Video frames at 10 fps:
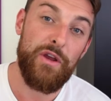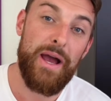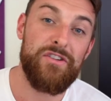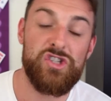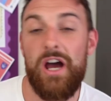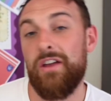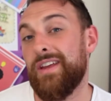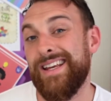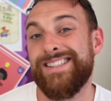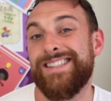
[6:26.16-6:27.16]
you have a child
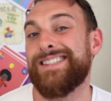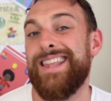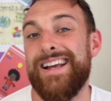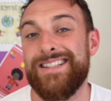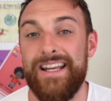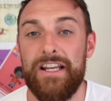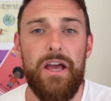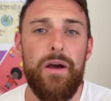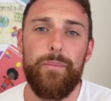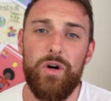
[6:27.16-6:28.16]
that is
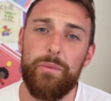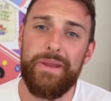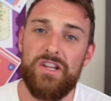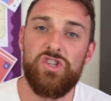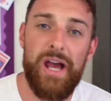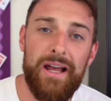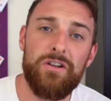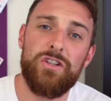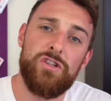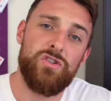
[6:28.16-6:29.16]
dyslexic, put them with a
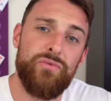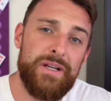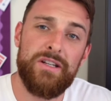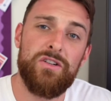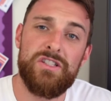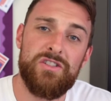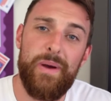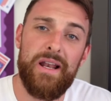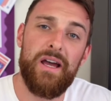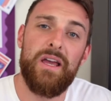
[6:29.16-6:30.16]
child who's a really good
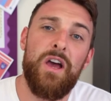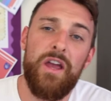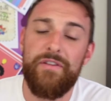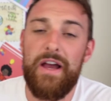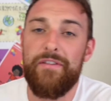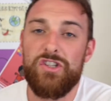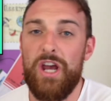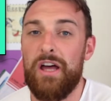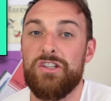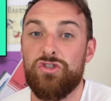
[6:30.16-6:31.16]
speller. If you have a
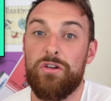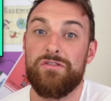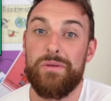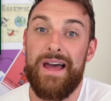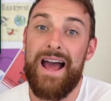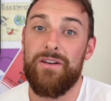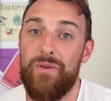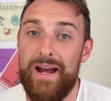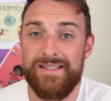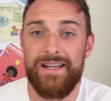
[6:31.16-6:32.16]
child that struggles with their
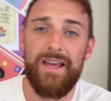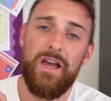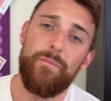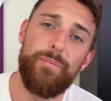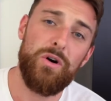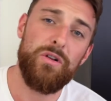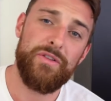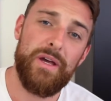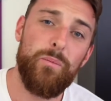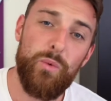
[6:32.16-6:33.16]
handwriting, put
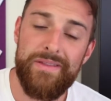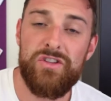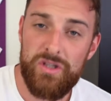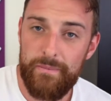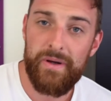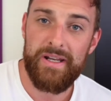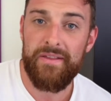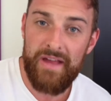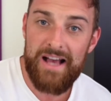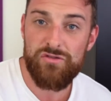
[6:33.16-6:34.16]
them with somebody
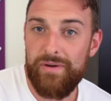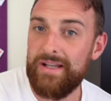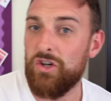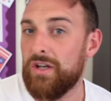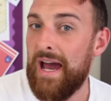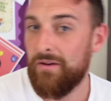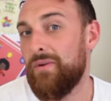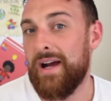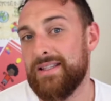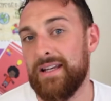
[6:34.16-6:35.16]
that has really good
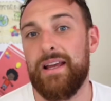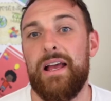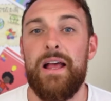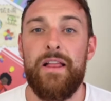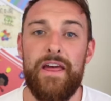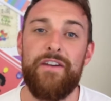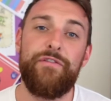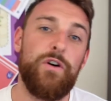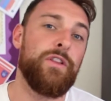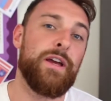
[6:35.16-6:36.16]
handwriting.
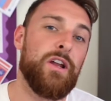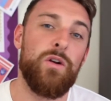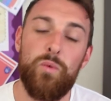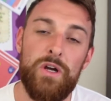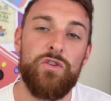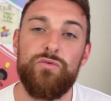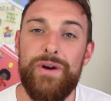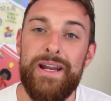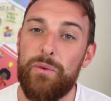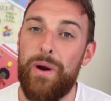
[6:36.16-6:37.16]
Therefore, they're going to work
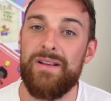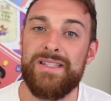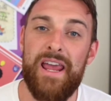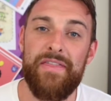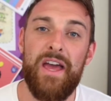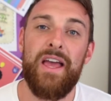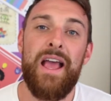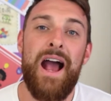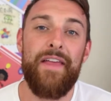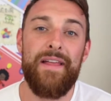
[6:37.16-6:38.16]
really well together,
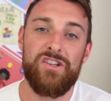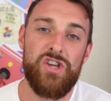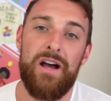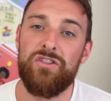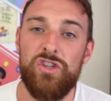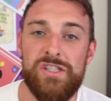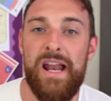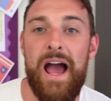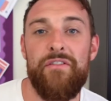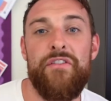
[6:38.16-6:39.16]
and that child doesn't
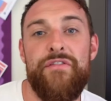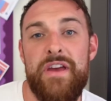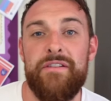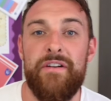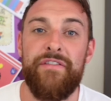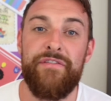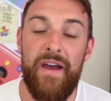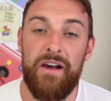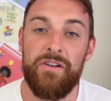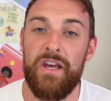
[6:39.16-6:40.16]
have a fear of
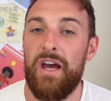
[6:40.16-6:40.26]
failure